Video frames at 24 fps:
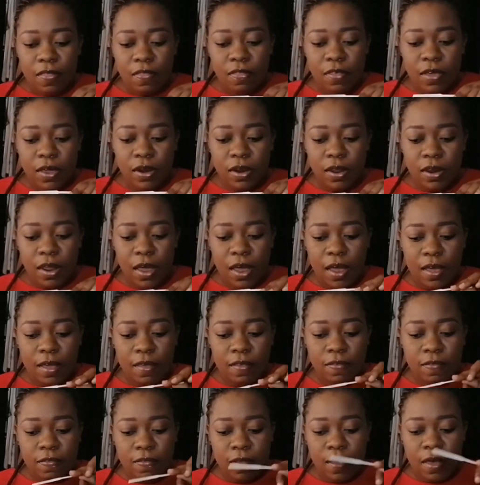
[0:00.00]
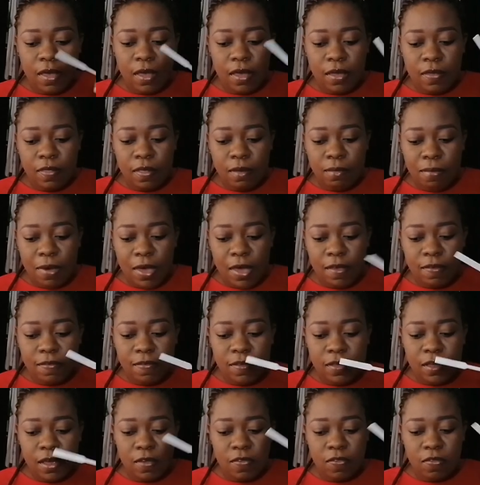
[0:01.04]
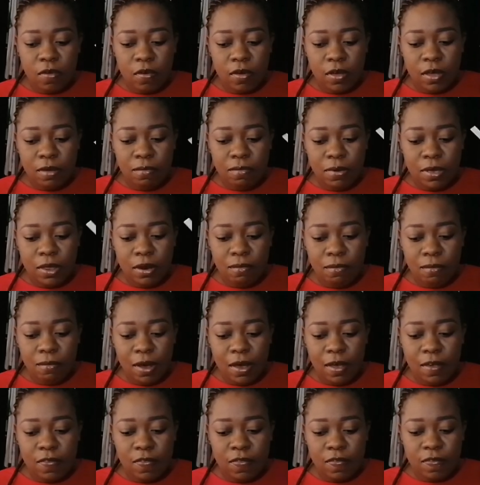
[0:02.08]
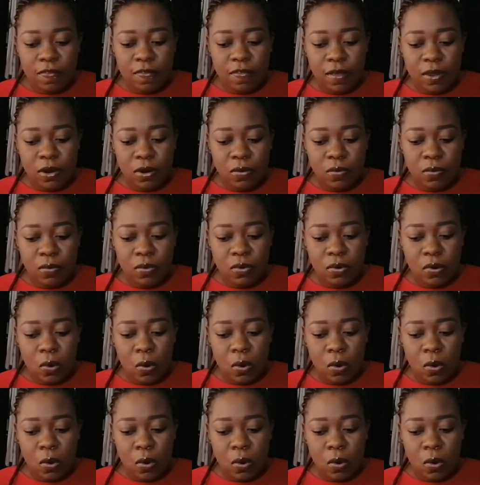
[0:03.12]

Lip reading: Then it has, in the base, it has tonka bean musk, sandalwood,